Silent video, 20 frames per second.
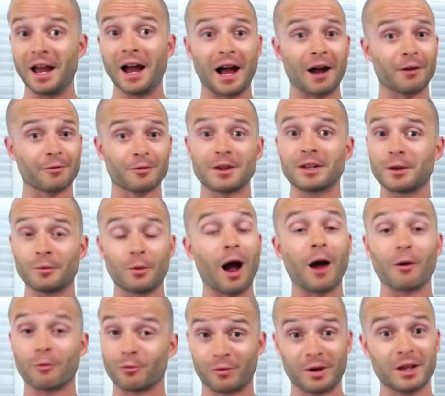really
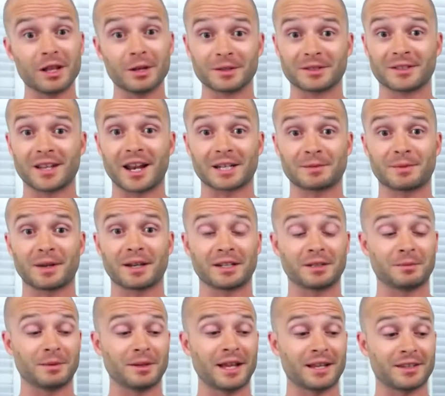was not expecting it
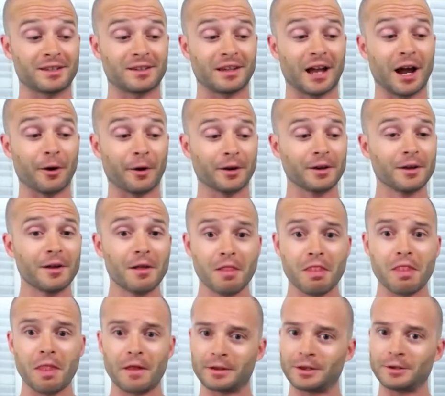to be that sour.
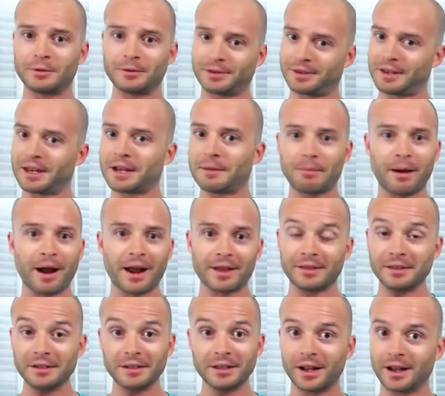You'd think by
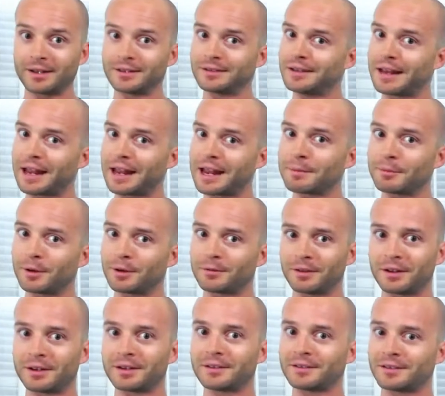the name of
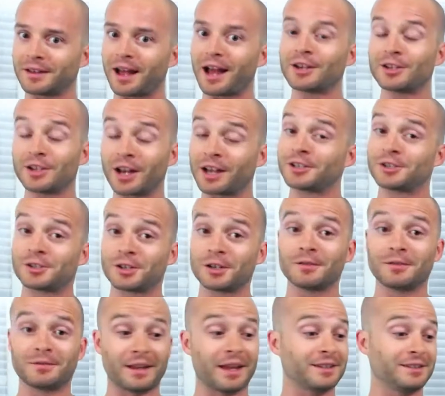it, I should
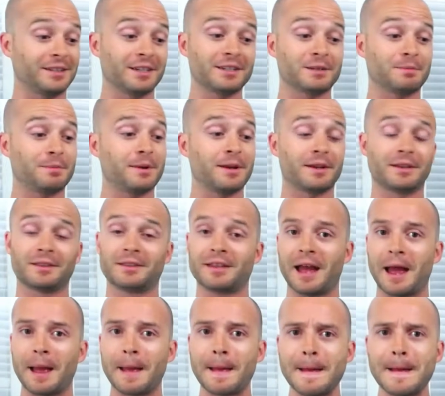have anticipated
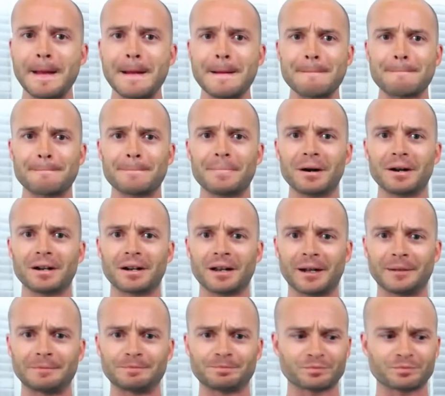that. But